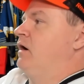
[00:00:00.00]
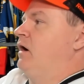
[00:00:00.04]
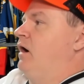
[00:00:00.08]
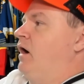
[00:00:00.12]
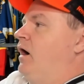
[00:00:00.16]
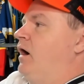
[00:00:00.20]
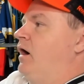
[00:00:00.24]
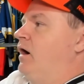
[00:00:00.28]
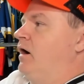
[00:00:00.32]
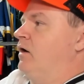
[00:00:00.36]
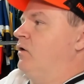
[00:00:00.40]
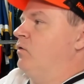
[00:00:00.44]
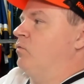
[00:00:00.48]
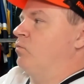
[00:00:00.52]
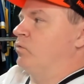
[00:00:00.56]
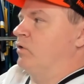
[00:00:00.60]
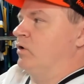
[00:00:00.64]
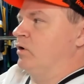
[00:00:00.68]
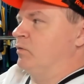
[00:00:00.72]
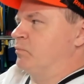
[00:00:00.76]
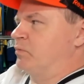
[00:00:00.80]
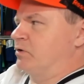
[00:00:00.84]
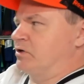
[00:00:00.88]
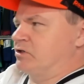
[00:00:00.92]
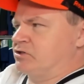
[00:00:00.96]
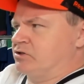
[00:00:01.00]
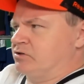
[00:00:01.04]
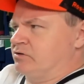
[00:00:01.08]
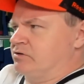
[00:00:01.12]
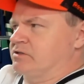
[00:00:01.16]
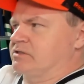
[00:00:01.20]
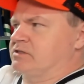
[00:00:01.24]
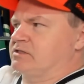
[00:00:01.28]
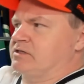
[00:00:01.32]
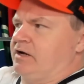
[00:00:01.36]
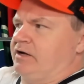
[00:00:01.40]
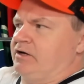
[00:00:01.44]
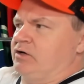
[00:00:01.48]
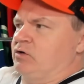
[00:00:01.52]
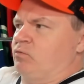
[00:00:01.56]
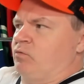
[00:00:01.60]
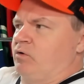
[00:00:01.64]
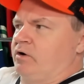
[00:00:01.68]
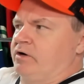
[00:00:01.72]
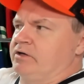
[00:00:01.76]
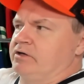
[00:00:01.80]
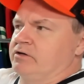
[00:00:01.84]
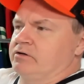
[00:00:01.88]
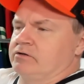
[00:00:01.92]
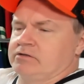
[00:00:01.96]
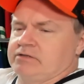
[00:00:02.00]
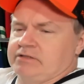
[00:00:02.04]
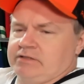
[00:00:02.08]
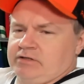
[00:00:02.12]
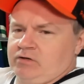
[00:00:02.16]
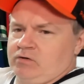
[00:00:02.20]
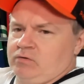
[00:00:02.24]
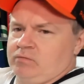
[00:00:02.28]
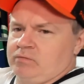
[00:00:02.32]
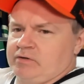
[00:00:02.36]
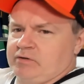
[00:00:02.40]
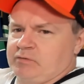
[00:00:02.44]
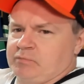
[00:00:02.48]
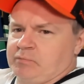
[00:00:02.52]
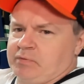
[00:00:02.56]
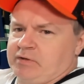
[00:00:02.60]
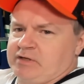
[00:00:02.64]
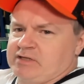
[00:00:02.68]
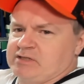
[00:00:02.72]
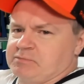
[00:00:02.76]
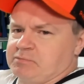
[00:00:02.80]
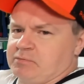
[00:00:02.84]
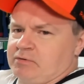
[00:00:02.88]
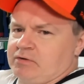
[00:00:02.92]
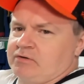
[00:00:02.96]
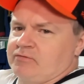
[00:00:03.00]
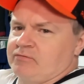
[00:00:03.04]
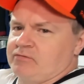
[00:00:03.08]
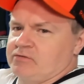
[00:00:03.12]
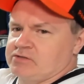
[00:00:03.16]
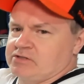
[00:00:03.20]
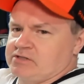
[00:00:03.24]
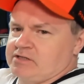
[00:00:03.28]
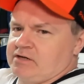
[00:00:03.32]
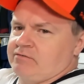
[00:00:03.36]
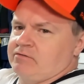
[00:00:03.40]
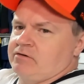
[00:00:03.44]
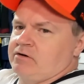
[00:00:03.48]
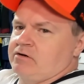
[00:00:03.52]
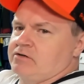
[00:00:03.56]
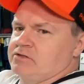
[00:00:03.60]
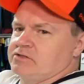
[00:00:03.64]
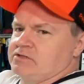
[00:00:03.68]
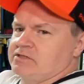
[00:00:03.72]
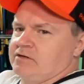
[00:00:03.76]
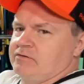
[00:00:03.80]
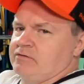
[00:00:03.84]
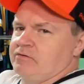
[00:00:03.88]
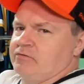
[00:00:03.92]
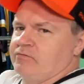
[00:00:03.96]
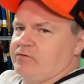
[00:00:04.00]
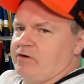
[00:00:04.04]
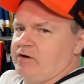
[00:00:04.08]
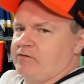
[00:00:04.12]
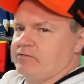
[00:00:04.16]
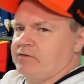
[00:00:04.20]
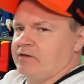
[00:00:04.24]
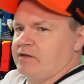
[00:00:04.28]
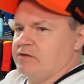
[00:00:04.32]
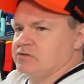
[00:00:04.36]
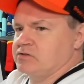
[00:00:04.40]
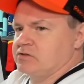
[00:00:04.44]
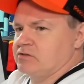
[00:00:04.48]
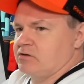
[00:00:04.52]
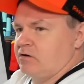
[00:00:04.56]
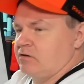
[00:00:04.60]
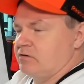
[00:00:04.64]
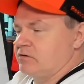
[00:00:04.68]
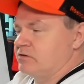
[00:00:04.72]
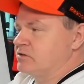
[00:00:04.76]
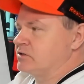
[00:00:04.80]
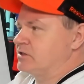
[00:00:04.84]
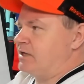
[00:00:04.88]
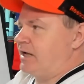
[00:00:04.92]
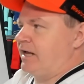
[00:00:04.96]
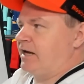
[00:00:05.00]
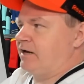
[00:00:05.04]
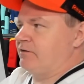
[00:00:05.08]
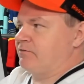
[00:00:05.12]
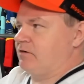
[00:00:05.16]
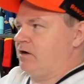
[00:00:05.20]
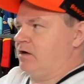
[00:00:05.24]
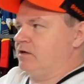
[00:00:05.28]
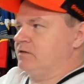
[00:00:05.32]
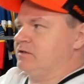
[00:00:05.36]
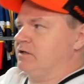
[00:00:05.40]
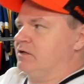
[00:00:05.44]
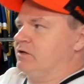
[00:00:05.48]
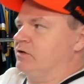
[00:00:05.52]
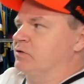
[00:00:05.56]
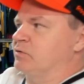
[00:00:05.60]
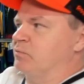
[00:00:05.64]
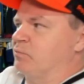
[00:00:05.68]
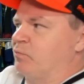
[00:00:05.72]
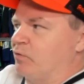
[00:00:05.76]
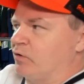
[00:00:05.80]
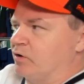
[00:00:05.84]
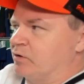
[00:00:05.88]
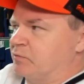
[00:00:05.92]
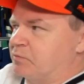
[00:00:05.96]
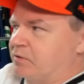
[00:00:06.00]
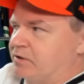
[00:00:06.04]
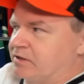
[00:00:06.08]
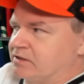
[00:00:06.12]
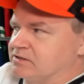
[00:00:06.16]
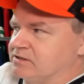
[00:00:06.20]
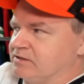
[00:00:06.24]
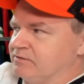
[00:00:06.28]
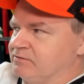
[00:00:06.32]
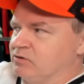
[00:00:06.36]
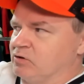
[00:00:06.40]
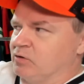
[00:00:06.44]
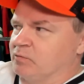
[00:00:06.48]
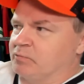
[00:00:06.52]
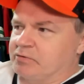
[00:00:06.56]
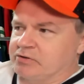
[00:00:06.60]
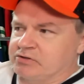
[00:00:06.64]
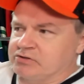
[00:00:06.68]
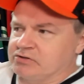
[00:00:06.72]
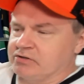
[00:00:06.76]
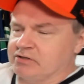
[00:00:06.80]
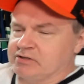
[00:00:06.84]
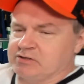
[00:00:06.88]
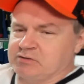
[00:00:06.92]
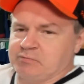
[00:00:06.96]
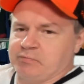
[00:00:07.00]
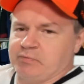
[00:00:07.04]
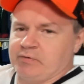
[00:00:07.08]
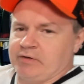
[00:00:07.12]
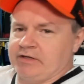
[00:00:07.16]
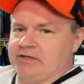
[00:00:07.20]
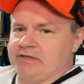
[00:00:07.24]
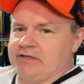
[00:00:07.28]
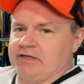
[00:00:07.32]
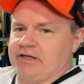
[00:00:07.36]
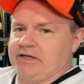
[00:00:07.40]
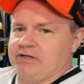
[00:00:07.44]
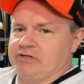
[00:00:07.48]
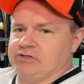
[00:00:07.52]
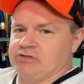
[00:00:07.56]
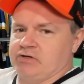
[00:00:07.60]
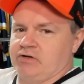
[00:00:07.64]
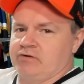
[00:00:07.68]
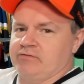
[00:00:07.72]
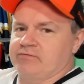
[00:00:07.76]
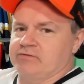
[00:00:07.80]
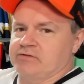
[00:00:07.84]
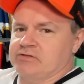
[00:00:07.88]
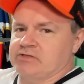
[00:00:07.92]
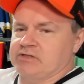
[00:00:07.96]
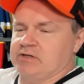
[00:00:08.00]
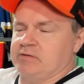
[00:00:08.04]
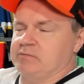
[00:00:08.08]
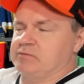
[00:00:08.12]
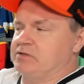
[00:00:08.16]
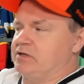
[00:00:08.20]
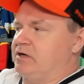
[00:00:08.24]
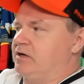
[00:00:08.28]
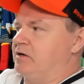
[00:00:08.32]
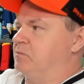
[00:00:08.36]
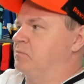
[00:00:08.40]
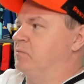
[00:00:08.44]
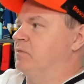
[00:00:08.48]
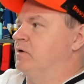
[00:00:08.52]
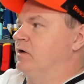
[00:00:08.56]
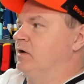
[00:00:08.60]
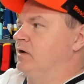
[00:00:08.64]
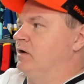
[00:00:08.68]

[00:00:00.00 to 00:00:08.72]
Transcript: Uh, Will Butcher has signed a one-year deal with Pittsburgh for seven hundred seventy-five thousand dollars, and I've got that on the board because even though Butcher hasn't played in the NHL for some time,